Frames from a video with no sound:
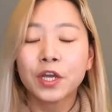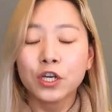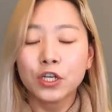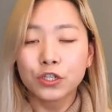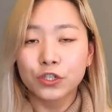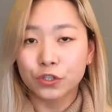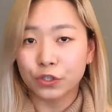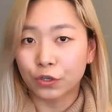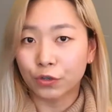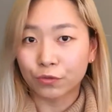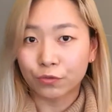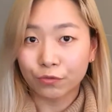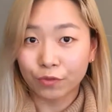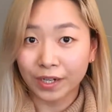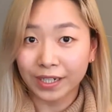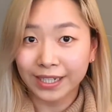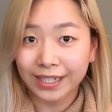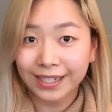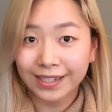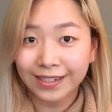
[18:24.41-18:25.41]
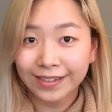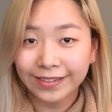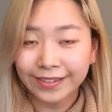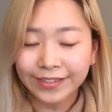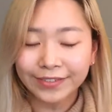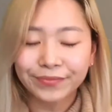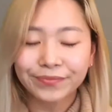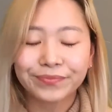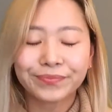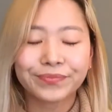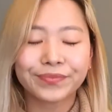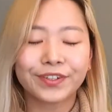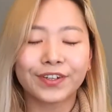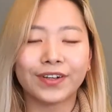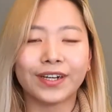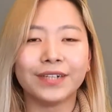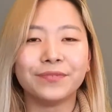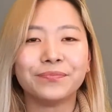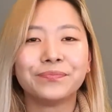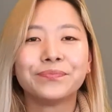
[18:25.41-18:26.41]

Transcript: So, ready guys? Alright.